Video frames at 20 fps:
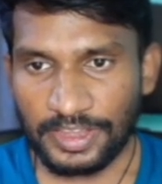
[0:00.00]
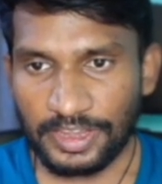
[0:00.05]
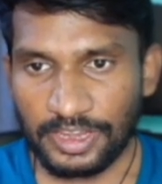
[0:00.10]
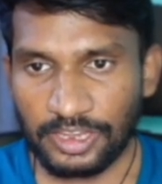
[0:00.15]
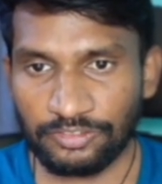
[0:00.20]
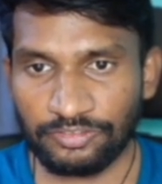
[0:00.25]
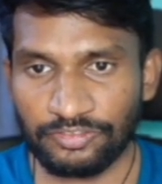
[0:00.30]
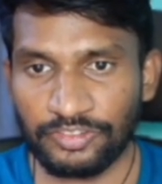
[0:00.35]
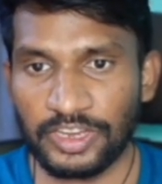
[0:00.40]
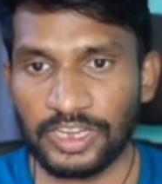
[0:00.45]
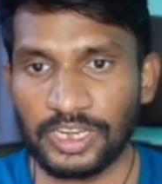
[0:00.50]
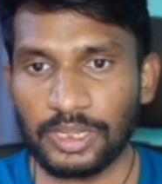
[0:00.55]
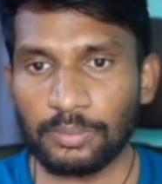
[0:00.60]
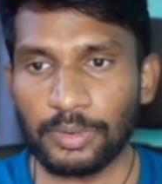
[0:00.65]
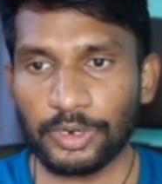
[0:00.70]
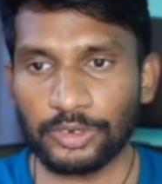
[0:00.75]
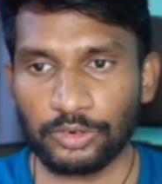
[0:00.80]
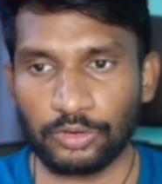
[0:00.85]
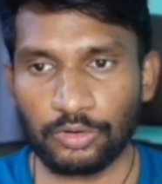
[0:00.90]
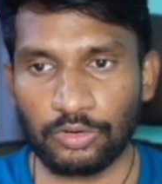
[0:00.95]
In field
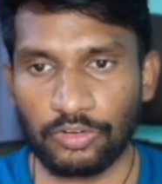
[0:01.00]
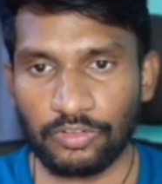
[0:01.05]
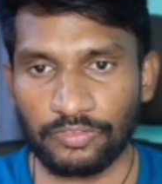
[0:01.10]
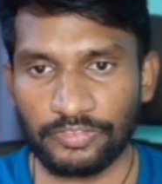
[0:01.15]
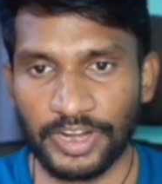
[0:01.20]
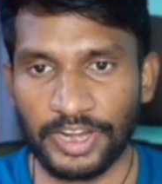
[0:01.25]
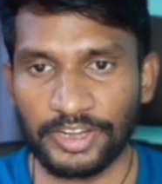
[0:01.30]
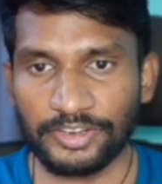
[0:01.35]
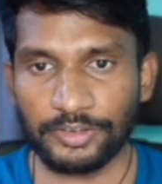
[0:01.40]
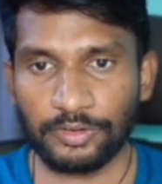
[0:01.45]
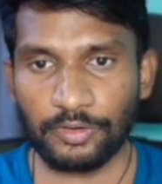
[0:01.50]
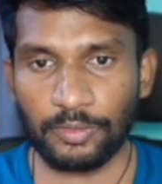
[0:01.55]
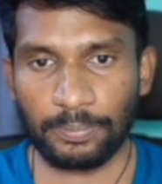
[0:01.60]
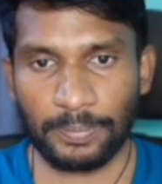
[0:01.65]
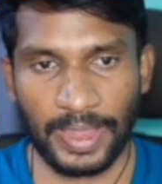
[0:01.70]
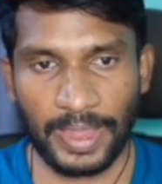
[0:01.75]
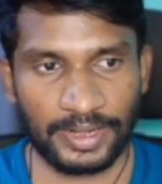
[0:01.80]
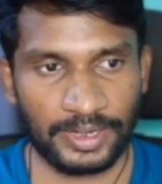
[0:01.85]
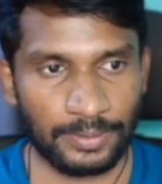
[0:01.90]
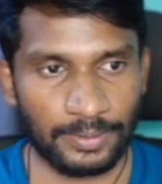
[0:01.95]
number 2, write your
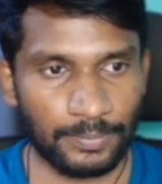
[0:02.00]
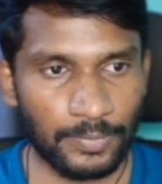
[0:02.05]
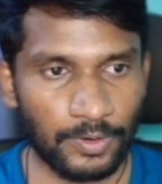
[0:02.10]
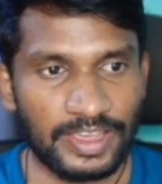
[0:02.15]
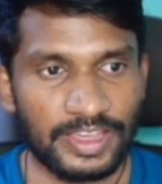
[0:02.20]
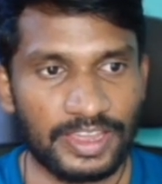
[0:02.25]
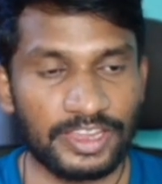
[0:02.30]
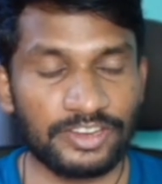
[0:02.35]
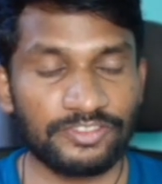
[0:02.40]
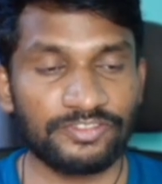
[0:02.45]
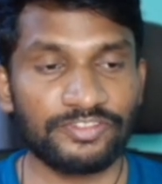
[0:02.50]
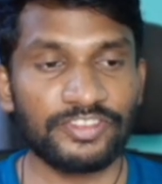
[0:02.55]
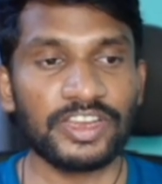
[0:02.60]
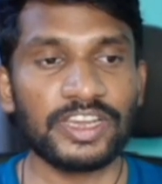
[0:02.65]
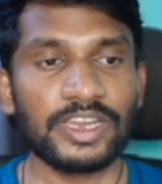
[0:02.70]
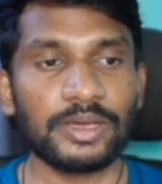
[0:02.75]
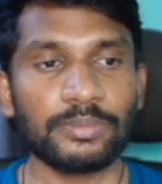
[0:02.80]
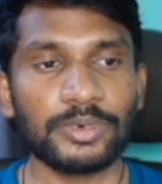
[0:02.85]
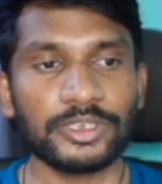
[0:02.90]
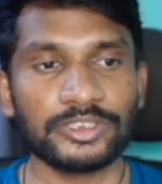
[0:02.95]
PAN number. In
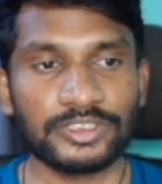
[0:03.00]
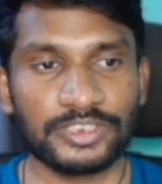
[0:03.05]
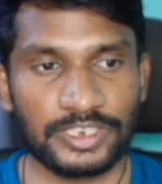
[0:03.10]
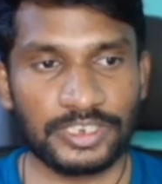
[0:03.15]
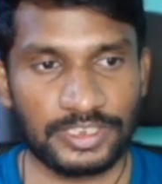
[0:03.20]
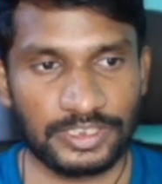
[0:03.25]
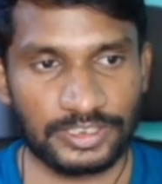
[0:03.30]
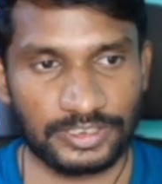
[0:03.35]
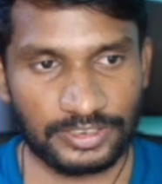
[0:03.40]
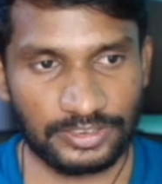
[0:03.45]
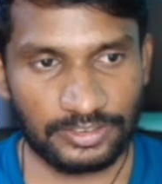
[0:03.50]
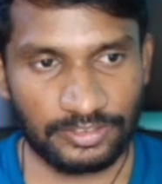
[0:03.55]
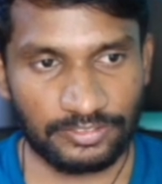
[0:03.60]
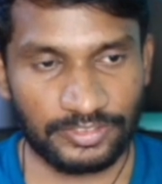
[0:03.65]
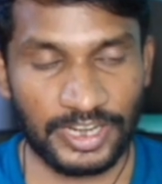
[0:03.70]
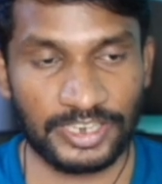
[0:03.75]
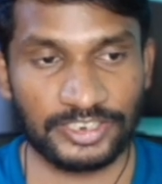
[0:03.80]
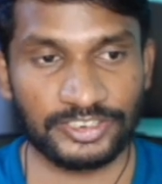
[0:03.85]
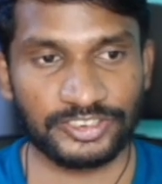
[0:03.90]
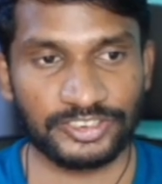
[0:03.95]
field number 3,
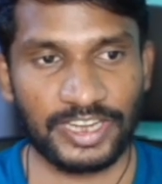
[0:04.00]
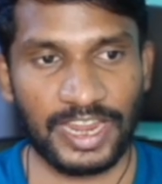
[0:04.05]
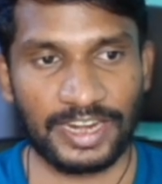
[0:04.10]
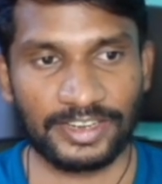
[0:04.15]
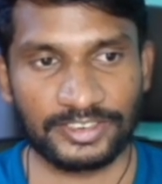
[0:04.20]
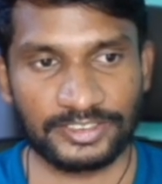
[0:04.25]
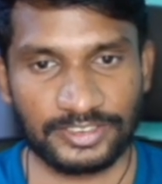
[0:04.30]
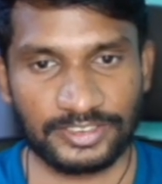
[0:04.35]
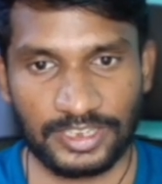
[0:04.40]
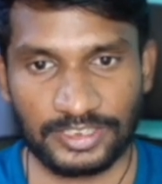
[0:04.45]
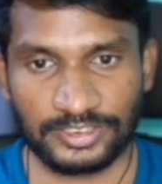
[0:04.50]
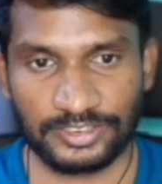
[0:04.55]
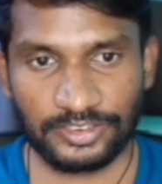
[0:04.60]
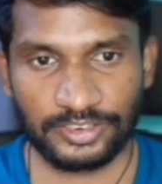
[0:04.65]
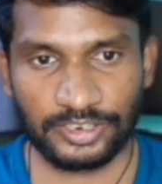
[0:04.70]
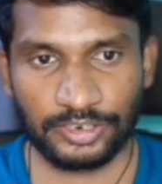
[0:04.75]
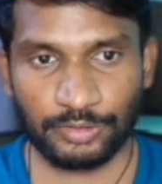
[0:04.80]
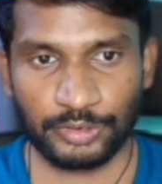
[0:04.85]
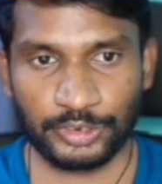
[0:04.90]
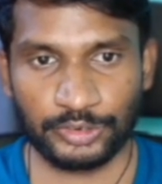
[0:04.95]
write status as
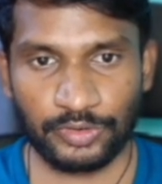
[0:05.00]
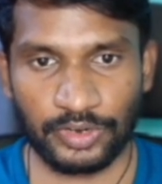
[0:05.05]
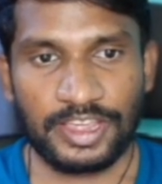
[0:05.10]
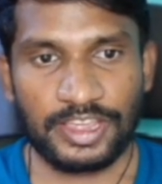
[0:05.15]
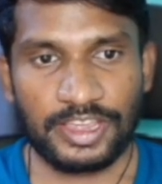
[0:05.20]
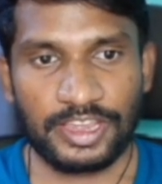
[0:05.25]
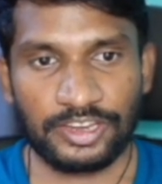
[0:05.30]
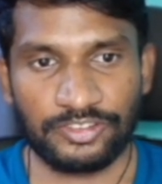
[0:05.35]
individual.